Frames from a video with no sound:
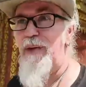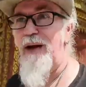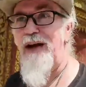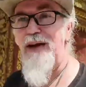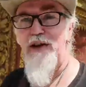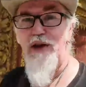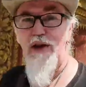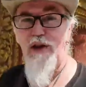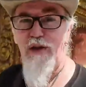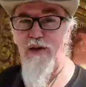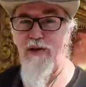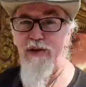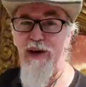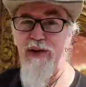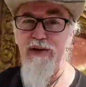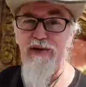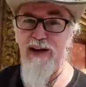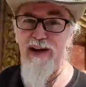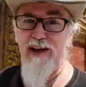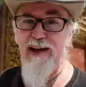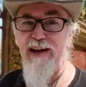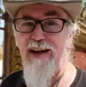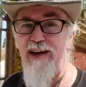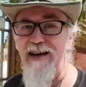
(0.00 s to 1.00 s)
pay
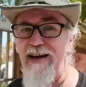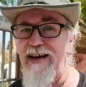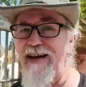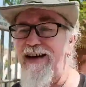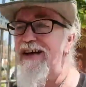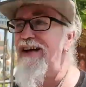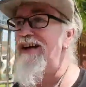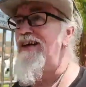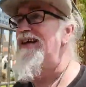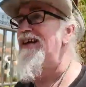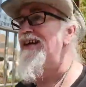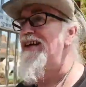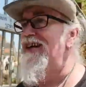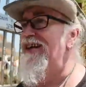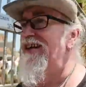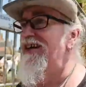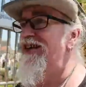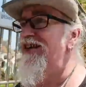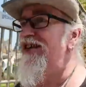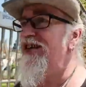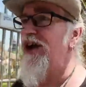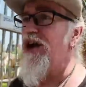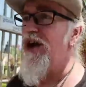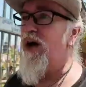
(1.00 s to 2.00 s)
250
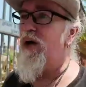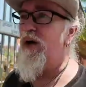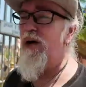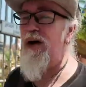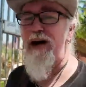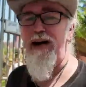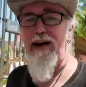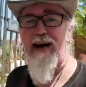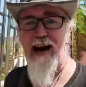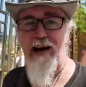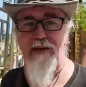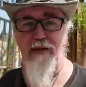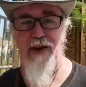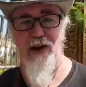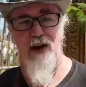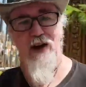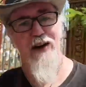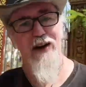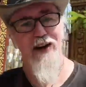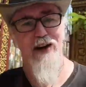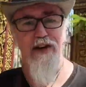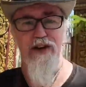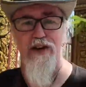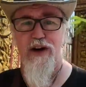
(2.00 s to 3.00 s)
to go and have air
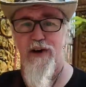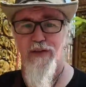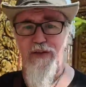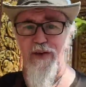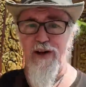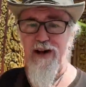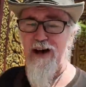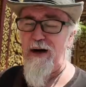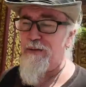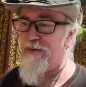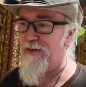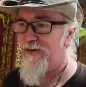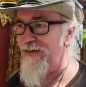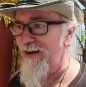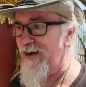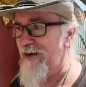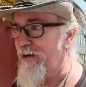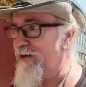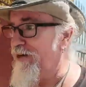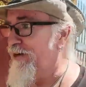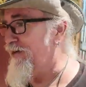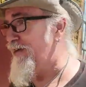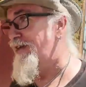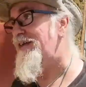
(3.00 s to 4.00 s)
conditioning for a couple of
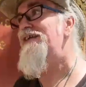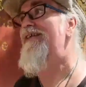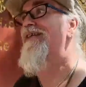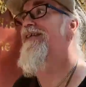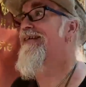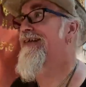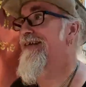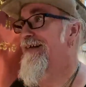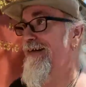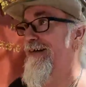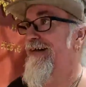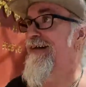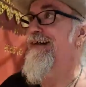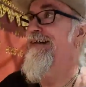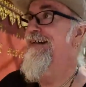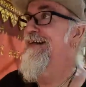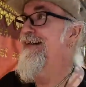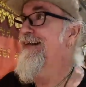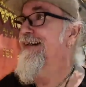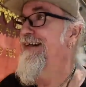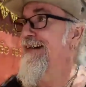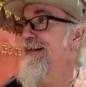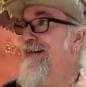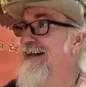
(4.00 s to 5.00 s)
hours.
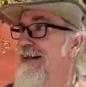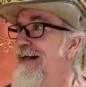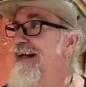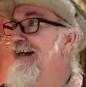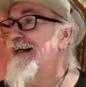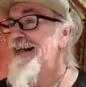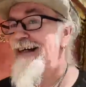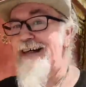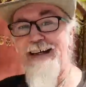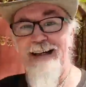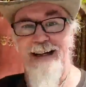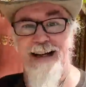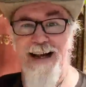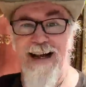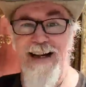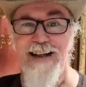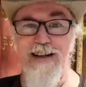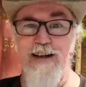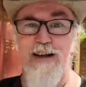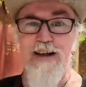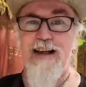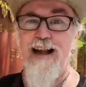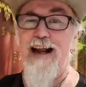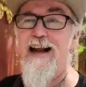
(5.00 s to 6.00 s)

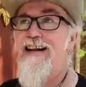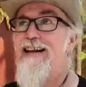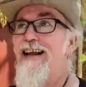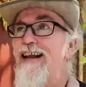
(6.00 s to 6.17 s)
that's, that,